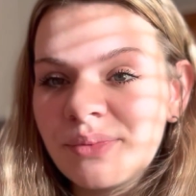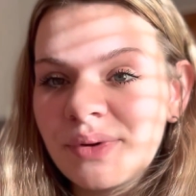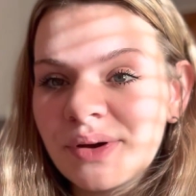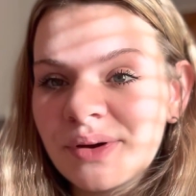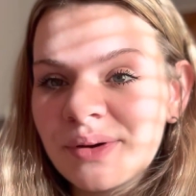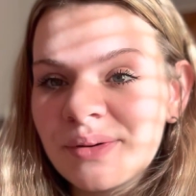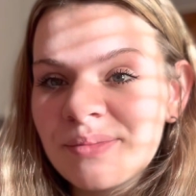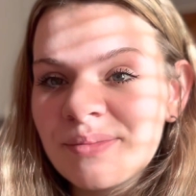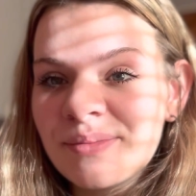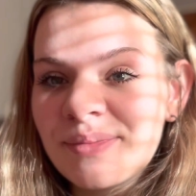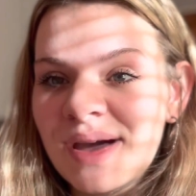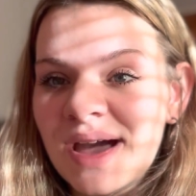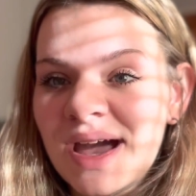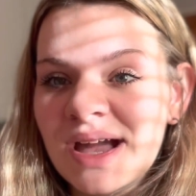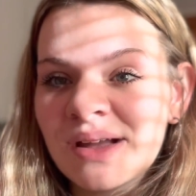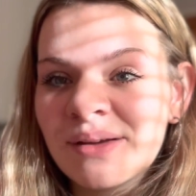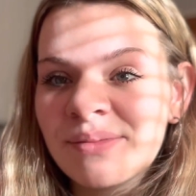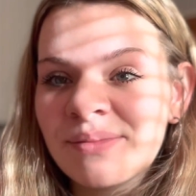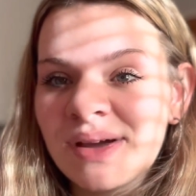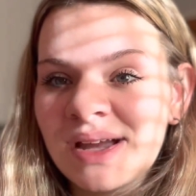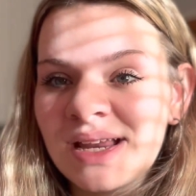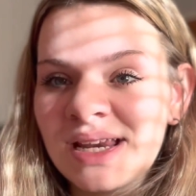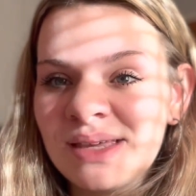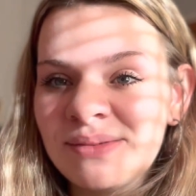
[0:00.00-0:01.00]
Welcome back.
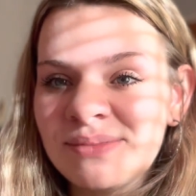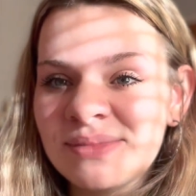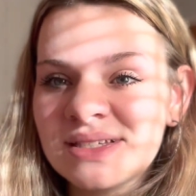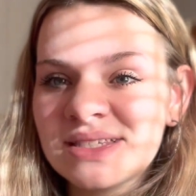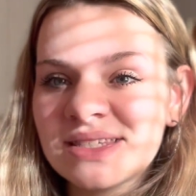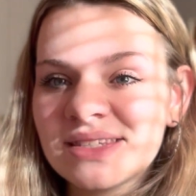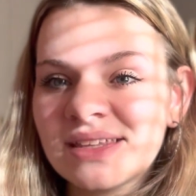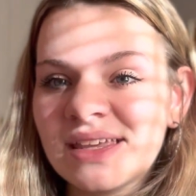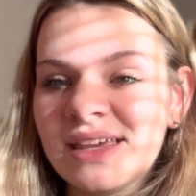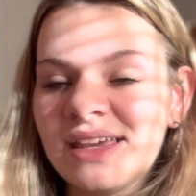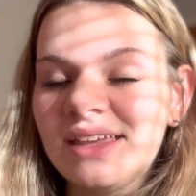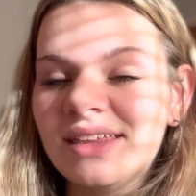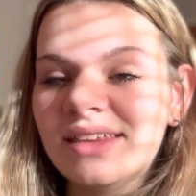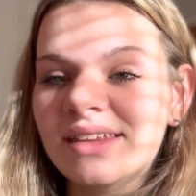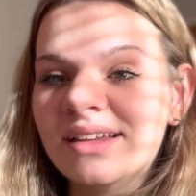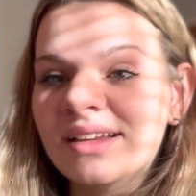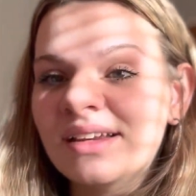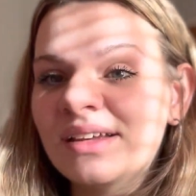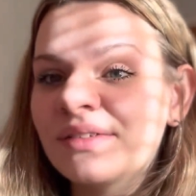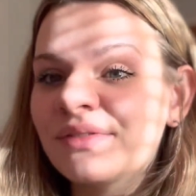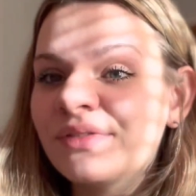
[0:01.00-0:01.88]
My name is Katelyn.